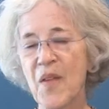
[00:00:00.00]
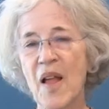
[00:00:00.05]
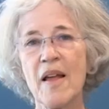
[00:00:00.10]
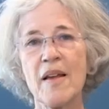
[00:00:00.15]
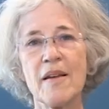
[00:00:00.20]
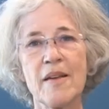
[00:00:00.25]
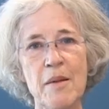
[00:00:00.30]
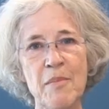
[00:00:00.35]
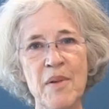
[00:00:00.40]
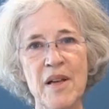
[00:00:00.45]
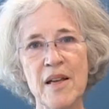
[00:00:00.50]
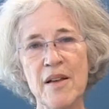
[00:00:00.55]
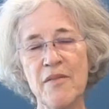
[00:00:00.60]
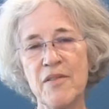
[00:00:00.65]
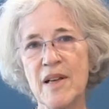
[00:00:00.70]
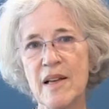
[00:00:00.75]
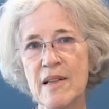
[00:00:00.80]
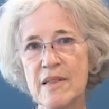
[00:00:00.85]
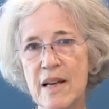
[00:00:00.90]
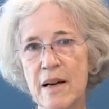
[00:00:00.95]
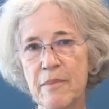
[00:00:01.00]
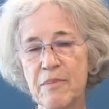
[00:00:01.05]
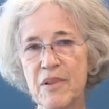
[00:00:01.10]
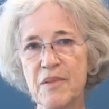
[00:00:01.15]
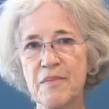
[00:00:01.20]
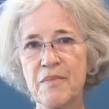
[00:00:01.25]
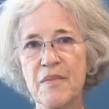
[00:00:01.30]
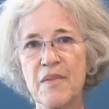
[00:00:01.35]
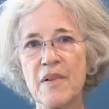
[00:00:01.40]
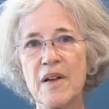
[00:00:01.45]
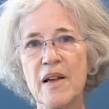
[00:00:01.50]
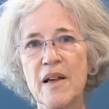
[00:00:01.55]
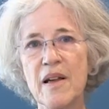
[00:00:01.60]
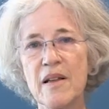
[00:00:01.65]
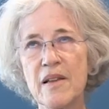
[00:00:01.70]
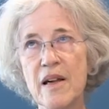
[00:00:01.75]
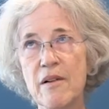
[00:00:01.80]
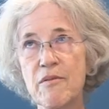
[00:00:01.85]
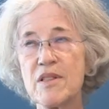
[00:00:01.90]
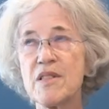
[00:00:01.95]
let me give an example.
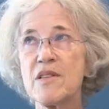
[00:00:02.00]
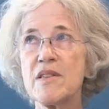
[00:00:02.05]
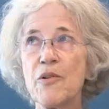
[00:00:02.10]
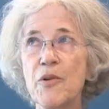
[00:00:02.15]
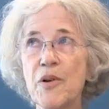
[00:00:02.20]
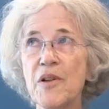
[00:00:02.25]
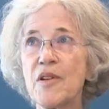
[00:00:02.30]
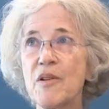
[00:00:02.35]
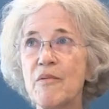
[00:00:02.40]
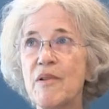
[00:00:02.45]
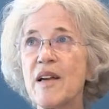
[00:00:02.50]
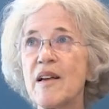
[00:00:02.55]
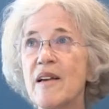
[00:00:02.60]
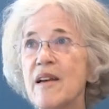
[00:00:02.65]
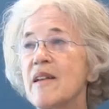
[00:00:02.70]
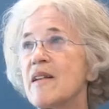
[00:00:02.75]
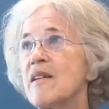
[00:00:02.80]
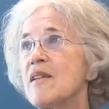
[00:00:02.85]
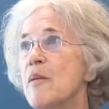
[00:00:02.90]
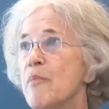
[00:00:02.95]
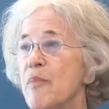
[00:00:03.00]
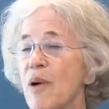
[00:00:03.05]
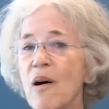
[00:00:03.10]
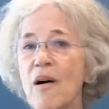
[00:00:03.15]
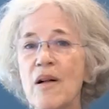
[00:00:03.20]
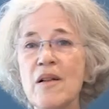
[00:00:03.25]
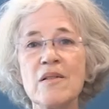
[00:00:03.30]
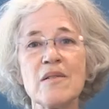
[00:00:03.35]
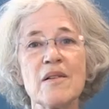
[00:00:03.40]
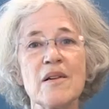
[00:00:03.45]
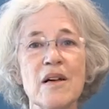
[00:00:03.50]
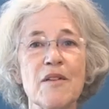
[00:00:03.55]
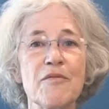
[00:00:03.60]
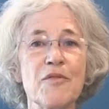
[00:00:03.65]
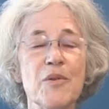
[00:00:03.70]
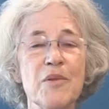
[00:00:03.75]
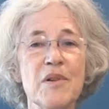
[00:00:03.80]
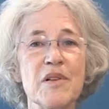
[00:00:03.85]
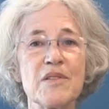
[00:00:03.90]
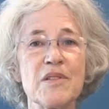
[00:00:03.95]
There was an earthquake in Nepal a
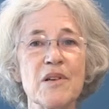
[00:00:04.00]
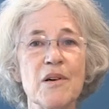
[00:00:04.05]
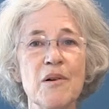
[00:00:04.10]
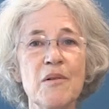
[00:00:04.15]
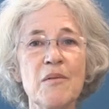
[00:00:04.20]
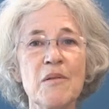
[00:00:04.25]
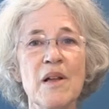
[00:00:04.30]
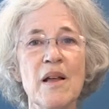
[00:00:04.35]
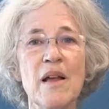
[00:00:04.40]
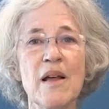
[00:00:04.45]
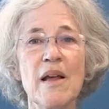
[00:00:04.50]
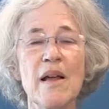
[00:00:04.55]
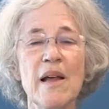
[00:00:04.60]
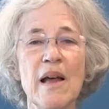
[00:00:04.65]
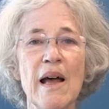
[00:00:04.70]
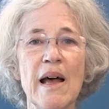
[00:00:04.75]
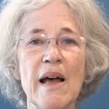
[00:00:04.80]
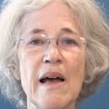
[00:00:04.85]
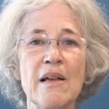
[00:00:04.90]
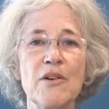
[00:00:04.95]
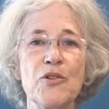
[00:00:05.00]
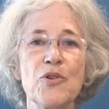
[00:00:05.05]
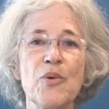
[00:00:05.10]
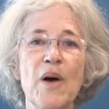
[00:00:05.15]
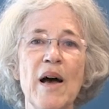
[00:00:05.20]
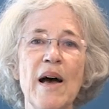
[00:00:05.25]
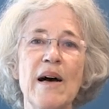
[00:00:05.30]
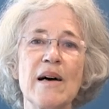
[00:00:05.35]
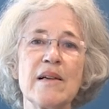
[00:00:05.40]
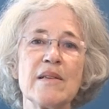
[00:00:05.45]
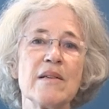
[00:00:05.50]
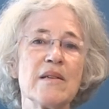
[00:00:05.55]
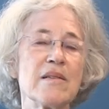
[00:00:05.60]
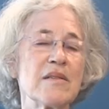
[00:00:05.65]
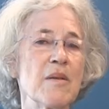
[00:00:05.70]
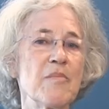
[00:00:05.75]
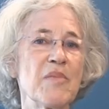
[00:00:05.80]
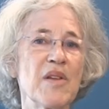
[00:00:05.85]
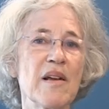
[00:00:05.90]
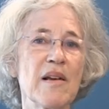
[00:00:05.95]
few years ago, and you had
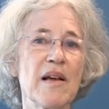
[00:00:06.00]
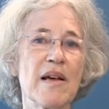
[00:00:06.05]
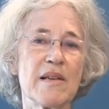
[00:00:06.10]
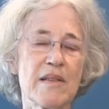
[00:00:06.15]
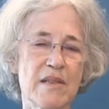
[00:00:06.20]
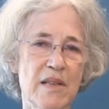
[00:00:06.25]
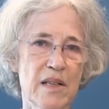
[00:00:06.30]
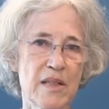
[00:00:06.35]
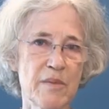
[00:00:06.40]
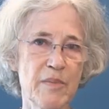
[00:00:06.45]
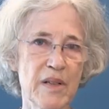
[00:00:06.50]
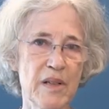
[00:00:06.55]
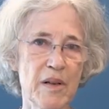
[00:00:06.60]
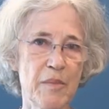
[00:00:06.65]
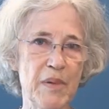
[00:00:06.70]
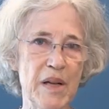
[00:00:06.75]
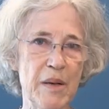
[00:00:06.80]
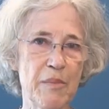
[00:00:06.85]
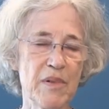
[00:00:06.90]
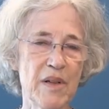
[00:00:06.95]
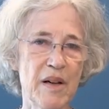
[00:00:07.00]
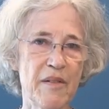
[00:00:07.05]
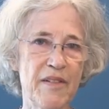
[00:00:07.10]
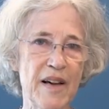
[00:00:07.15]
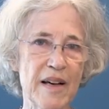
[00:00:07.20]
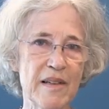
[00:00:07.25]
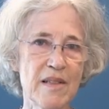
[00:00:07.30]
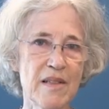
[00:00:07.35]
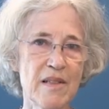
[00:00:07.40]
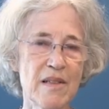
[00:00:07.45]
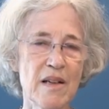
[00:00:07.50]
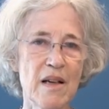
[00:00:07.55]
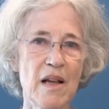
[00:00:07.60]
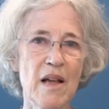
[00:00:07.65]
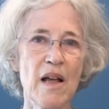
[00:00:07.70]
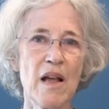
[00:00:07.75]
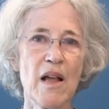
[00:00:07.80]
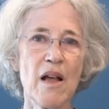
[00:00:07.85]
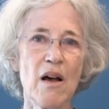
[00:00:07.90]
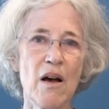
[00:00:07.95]
something like 6 million people affected.
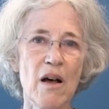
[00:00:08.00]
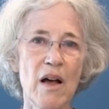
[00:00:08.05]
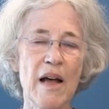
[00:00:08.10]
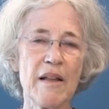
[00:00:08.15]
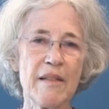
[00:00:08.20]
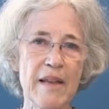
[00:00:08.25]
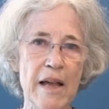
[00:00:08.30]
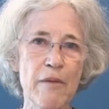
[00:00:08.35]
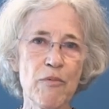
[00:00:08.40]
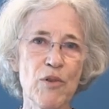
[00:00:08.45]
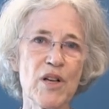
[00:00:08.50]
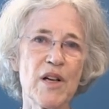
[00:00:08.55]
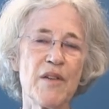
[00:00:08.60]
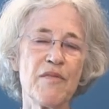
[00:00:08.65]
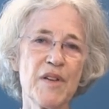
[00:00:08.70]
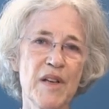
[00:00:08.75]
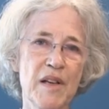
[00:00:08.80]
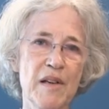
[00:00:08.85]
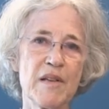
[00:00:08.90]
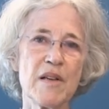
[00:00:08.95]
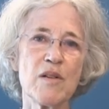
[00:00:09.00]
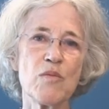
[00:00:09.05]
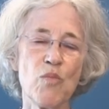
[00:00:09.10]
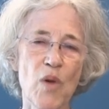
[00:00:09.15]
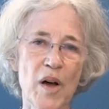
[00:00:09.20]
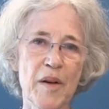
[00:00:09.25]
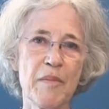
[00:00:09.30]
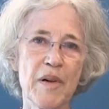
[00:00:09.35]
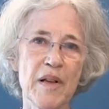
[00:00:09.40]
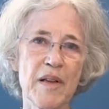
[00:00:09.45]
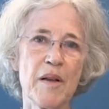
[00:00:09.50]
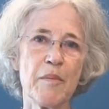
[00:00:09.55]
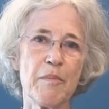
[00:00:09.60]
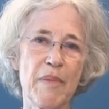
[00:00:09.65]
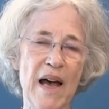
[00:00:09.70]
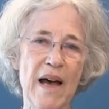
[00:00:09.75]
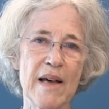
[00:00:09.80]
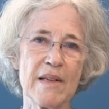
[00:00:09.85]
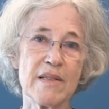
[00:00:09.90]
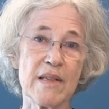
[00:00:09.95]
They would have needed 1 million
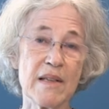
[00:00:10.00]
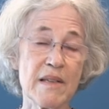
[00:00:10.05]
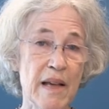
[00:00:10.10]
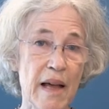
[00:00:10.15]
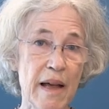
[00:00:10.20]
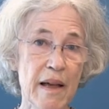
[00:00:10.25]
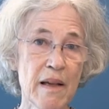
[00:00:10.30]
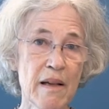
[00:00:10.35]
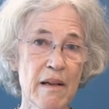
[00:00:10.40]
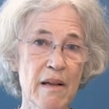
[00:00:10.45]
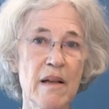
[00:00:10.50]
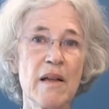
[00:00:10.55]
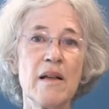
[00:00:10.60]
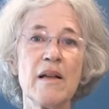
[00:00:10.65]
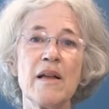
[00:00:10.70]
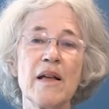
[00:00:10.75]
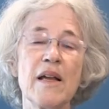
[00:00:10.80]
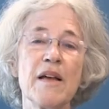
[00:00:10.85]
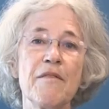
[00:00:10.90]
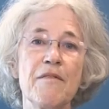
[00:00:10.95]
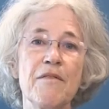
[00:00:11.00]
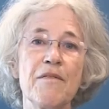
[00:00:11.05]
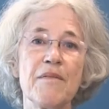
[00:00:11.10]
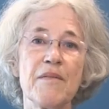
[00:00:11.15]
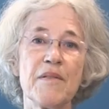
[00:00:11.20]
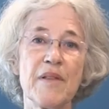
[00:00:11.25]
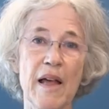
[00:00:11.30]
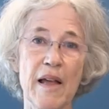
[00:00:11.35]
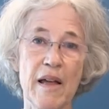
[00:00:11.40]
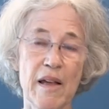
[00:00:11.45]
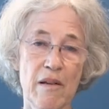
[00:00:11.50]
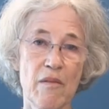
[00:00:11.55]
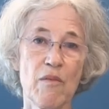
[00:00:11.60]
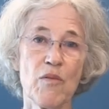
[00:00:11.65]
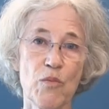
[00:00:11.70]
pads a day if their